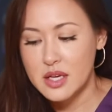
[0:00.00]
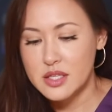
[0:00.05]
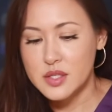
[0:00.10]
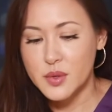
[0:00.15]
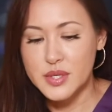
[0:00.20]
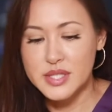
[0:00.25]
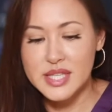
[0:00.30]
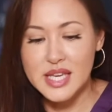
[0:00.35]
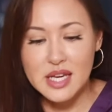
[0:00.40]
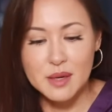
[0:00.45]

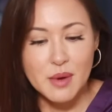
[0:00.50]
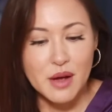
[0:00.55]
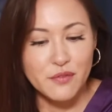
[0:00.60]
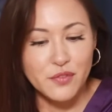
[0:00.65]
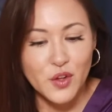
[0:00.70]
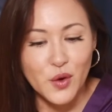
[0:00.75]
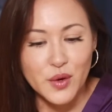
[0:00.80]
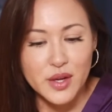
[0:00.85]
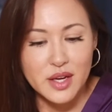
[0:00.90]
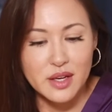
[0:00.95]
So he's thinking
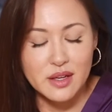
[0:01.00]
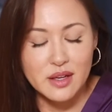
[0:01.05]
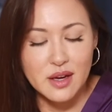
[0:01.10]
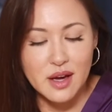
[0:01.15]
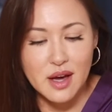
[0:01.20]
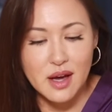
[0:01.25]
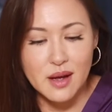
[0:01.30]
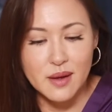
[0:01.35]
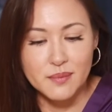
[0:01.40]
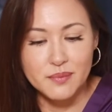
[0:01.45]
about floating
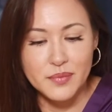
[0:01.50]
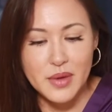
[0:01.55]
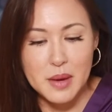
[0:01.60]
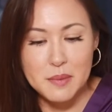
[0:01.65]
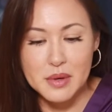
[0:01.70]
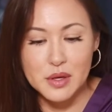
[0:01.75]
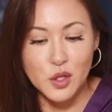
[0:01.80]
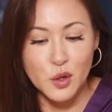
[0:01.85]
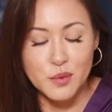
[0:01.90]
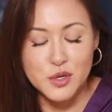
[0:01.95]

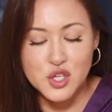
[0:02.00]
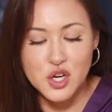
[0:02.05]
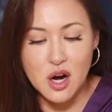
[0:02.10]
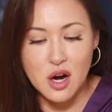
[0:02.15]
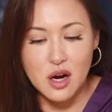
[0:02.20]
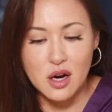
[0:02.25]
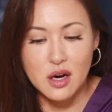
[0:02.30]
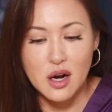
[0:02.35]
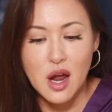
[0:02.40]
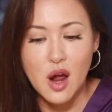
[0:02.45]
Amy
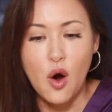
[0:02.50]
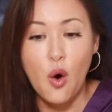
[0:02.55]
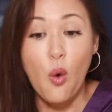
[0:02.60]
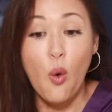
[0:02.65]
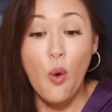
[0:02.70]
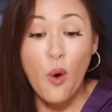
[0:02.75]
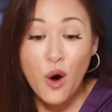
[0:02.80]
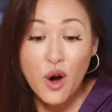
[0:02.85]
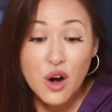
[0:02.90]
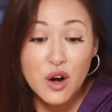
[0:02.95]
Klobuchar,
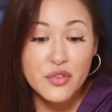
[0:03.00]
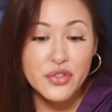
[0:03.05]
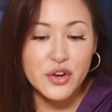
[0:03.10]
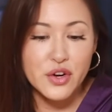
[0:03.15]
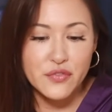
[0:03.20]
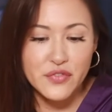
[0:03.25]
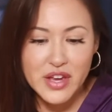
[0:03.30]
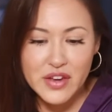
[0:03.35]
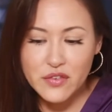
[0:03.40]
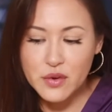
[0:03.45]
or
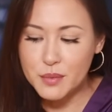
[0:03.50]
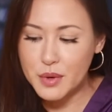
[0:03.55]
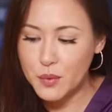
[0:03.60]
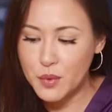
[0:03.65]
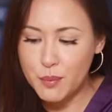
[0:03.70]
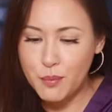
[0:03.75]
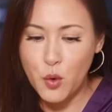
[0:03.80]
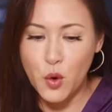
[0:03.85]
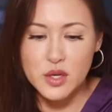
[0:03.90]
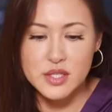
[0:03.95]
there have even
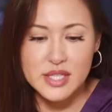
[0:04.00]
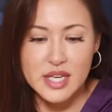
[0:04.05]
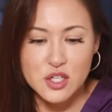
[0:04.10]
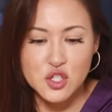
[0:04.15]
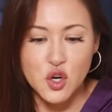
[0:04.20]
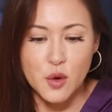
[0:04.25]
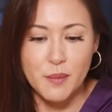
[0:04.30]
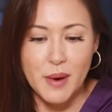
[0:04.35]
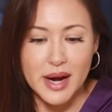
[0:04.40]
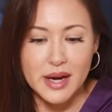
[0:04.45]
been reports
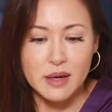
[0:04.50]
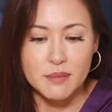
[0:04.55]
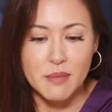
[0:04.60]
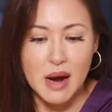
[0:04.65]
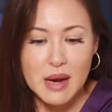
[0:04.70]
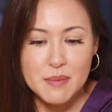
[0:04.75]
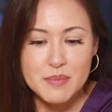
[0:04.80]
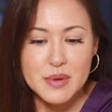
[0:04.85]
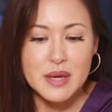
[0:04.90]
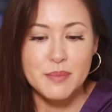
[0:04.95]
that Joe Biden
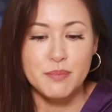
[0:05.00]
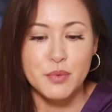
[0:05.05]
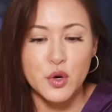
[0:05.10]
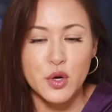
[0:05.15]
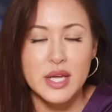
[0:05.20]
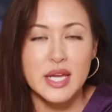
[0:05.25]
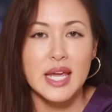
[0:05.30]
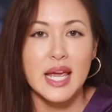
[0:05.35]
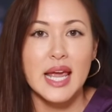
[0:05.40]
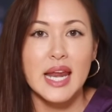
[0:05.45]
might be
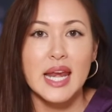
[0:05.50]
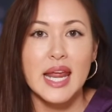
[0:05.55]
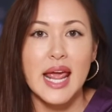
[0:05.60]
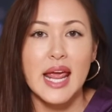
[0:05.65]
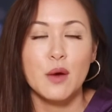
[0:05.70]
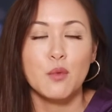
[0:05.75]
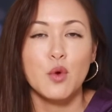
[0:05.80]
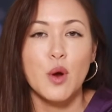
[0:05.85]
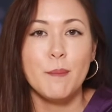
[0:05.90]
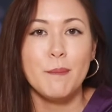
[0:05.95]
putting in
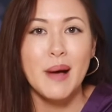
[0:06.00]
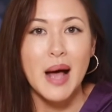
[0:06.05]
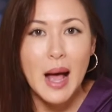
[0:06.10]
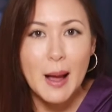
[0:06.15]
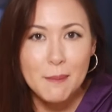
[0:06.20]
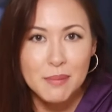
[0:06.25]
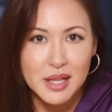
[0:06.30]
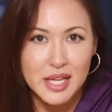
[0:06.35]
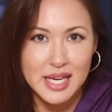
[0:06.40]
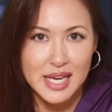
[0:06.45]
a
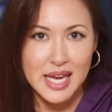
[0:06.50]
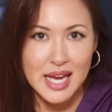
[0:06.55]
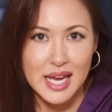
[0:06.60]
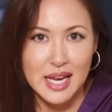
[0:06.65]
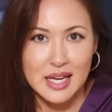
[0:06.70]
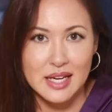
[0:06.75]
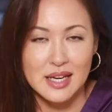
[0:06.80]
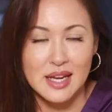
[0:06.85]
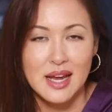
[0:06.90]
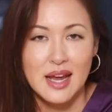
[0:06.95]

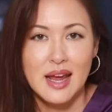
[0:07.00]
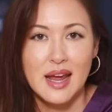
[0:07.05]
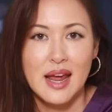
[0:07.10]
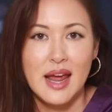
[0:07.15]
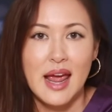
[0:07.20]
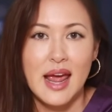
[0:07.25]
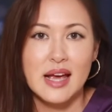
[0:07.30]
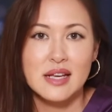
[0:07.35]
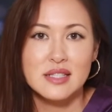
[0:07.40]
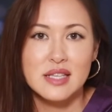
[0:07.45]
Republican
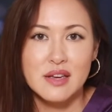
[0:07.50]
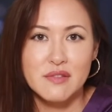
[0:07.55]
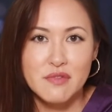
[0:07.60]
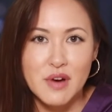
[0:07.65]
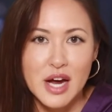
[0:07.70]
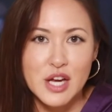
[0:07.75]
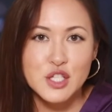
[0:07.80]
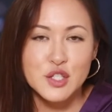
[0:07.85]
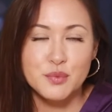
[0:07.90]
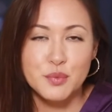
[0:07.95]
as a
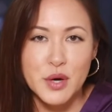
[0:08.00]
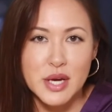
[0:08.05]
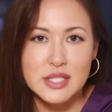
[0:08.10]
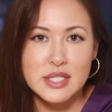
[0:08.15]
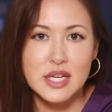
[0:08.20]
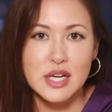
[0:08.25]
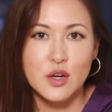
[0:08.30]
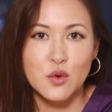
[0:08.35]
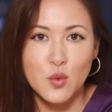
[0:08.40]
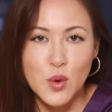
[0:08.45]
vice
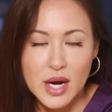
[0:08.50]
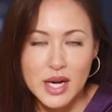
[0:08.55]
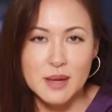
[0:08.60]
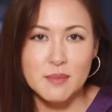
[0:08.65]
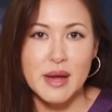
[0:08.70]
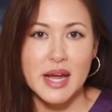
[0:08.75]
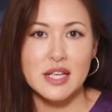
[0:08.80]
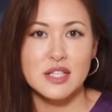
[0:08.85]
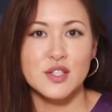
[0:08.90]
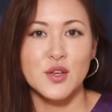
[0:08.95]
president
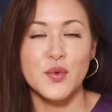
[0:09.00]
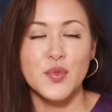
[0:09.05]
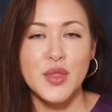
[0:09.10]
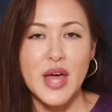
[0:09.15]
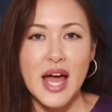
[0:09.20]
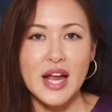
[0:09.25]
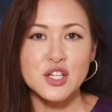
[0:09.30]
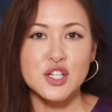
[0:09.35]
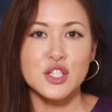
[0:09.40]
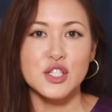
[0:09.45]
running mate. So
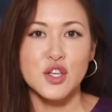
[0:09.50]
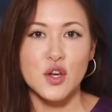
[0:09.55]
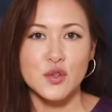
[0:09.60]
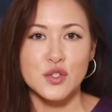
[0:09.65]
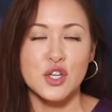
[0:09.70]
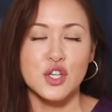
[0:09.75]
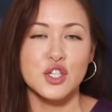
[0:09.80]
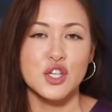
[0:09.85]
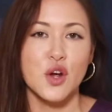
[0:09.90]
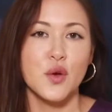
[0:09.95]
that just
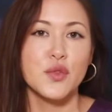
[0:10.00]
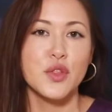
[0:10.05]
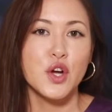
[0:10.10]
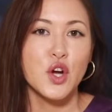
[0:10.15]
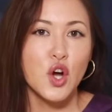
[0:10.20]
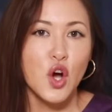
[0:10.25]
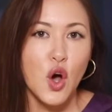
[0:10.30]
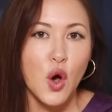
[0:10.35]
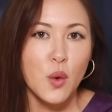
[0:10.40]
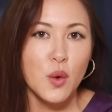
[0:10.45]
goes to show the
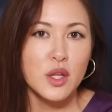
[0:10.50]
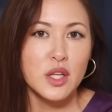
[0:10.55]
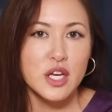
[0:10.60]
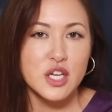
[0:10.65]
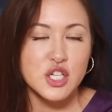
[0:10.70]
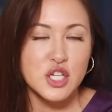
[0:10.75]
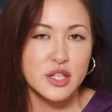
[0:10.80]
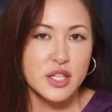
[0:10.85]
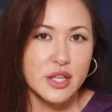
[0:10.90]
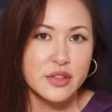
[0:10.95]

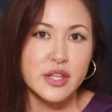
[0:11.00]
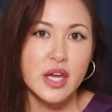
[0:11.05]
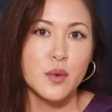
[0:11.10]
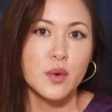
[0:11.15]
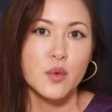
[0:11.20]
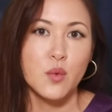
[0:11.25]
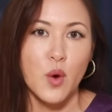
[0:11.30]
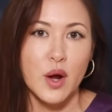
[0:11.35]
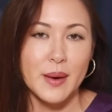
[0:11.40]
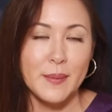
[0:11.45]
coalition that
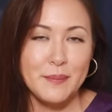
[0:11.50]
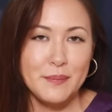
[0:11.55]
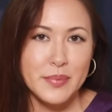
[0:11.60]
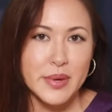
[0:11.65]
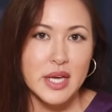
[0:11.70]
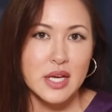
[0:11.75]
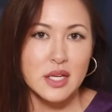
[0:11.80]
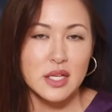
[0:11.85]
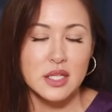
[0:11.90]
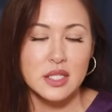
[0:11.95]
they would want to
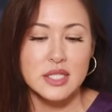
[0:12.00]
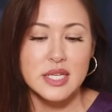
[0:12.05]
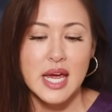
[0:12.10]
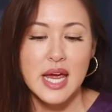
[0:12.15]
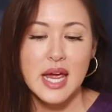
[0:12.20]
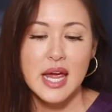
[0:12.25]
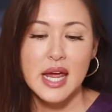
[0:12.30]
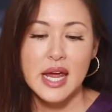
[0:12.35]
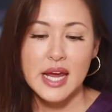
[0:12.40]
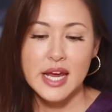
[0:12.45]
build
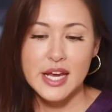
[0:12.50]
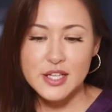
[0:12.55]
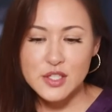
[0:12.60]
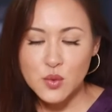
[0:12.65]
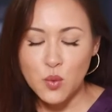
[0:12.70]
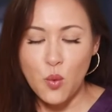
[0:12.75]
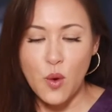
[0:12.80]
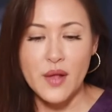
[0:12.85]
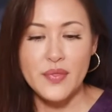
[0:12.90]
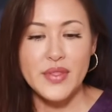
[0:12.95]

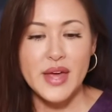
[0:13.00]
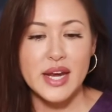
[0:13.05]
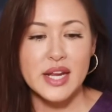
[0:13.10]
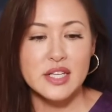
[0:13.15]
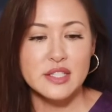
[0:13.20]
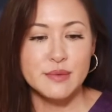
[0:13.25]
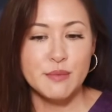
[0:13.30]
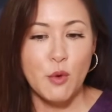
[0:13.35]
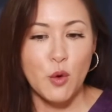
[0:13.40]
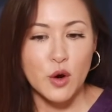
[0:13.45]
is one that
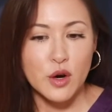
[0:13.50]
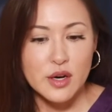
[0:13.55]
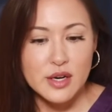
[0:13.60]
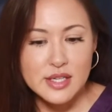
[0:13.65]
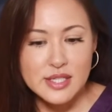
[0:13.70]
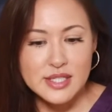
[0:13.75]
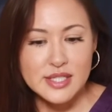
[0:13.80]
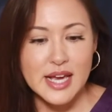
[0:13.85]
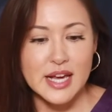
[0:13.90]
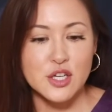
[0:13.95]
is more
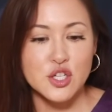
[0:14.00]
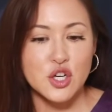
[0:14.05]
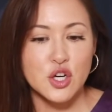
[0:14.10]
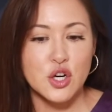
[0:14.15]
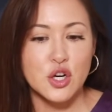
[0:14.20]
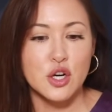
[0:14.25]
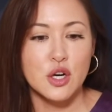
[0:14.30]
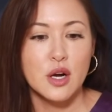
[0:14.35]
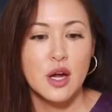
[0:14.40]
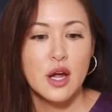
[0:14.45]

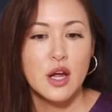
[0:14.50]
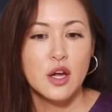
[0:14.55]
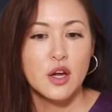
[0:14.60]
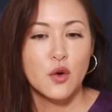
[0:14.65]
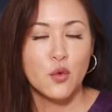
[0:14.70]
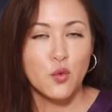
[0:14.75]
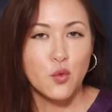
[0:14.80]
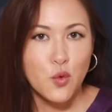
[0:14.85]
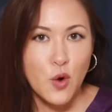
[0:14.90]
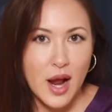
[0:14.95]
center
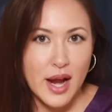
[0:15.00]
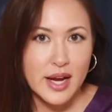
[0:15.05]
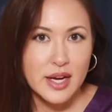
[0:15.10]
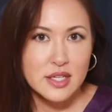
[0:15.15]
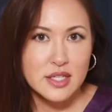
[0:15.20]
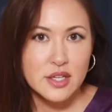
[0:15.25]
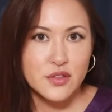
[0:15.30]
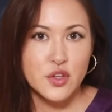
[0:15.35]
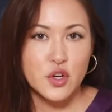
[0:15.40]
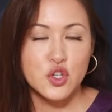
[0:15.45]

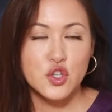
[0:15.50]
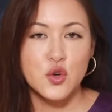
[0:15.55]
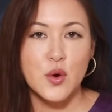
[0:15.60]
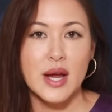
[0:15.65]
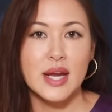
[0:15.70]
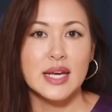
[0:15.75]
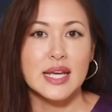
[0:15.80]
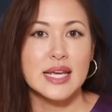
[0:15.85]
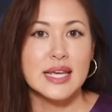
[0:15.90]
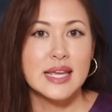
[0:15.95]
right. They're
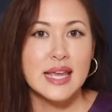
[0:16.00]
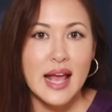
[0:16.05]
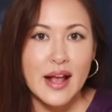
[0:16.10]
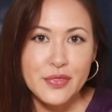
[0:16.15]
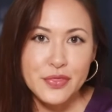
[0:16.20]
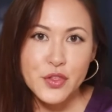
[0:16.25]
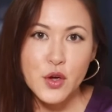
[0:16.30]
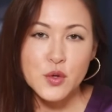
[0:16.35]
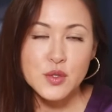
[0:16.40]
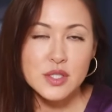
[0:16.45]
trying to
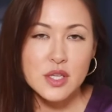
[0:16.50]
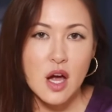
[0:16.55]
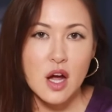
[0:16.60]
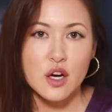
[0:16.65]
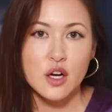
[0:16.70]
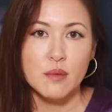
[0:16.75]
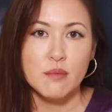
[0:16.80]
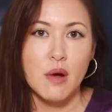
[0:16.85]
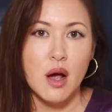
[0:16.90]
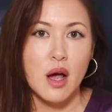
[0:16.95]
get those
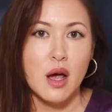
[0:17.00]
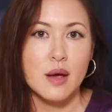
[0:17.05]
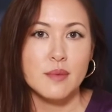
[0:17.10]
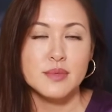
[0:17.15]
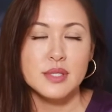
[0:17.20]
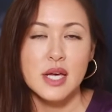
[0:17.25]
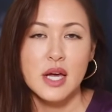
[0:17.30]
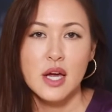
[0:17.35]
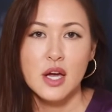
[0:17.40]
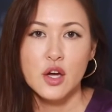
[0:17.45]
soccer
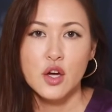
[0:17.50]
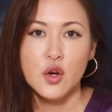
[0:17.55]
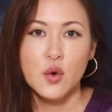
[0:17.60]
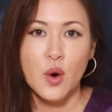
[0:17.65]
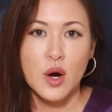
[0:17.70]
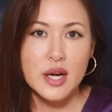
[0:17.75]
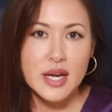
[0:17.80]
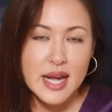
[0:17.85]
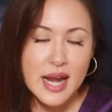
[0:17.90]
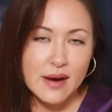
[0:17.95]
moms
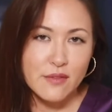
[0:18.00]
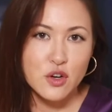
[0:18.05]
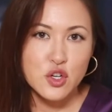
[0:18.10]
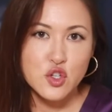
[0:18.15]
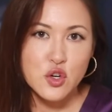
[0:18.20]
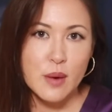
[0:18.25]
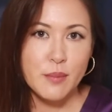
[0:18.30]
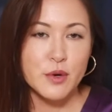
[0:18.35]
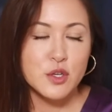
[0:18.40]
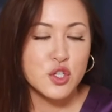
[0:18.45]
who are never
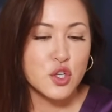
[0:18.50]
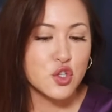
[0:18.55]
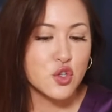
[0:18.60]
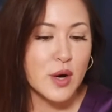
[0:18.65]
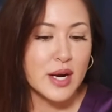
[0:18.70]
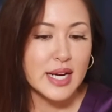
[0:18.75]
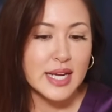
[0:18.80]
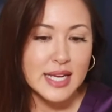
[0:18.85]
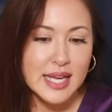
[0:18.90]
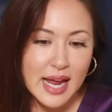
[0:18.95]
Trumpers. They're
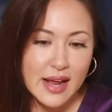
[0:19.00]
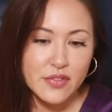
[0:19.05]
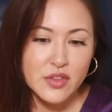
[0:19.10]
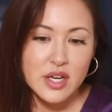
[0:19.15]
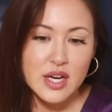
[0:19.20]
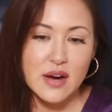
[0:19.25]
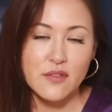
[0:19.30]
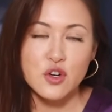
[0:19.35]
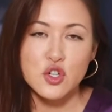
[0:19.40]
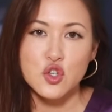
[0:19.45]
trying to gain
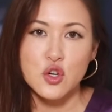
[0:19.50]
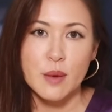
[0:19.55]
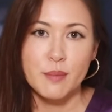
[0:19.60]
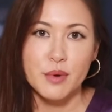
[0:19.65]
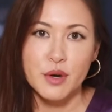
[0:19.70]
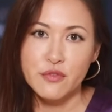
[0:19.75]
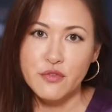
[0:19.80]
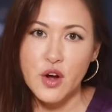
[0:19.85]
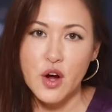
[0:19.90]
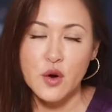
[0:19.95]
the never
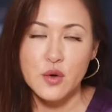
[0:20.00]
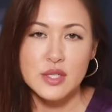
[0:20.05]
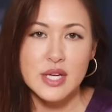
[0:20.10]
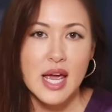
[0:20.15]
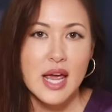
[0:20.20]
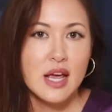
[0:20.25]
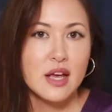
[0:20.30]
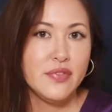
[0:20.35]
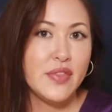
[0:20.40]
Trumper vote.